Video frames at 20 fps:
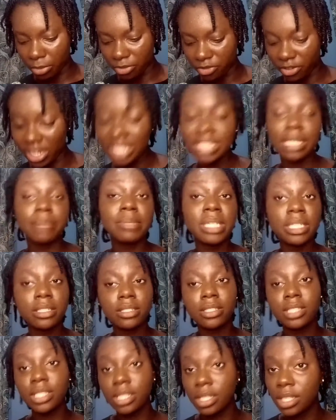vitamin
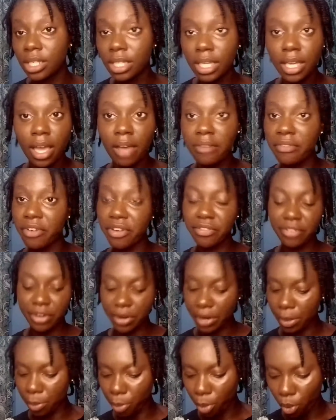D are
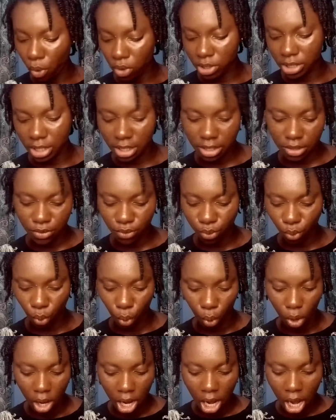very important
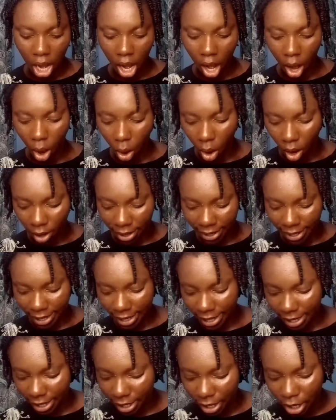for our
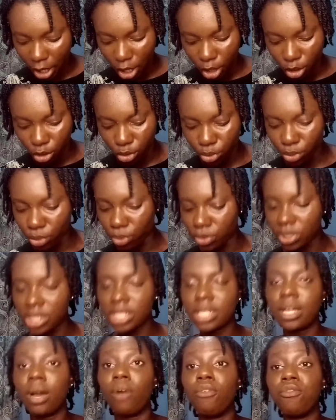hair growth.
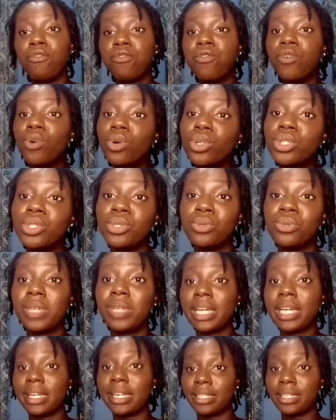Now, foods we
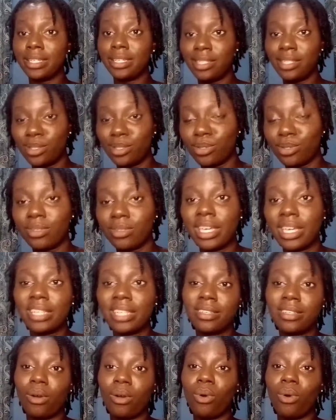can eat to
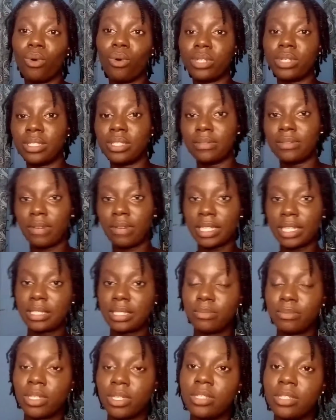get all these
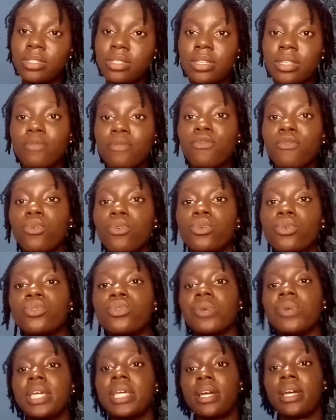vitamins, food
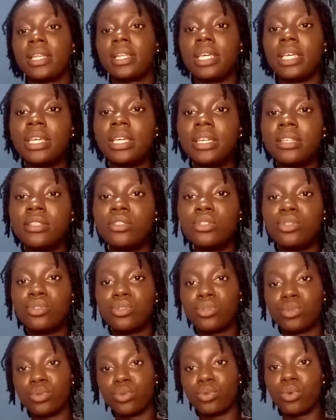we can eat
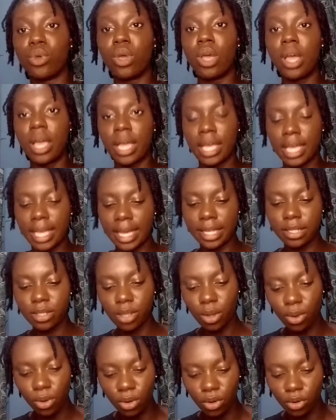to get
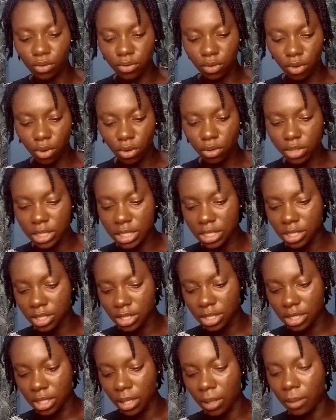all
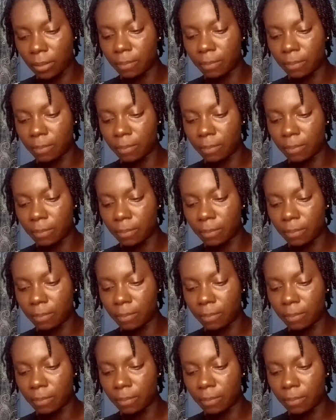these